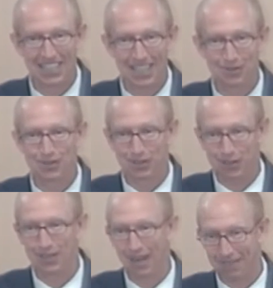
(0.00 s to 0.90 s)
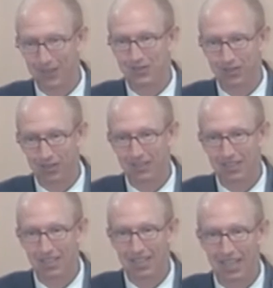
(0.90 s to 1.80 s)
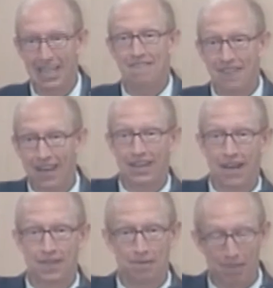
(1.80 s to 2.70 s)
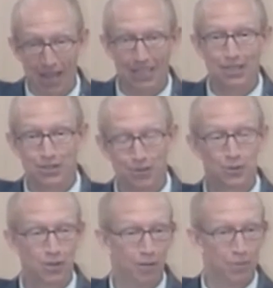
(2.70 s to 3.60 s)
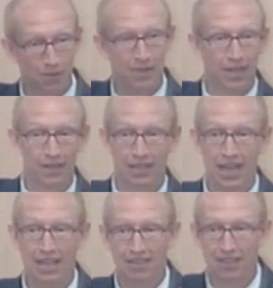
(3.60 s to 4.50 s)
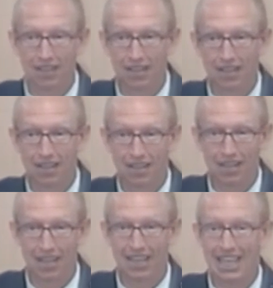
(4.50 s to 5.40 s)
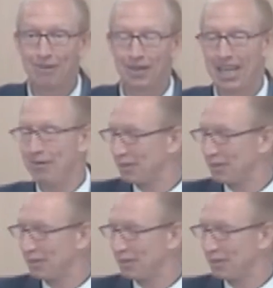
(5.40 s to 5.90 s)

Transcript: He was the shirt, our first shirt. And he found out that my leadership was going to put me on the gate. And he, he was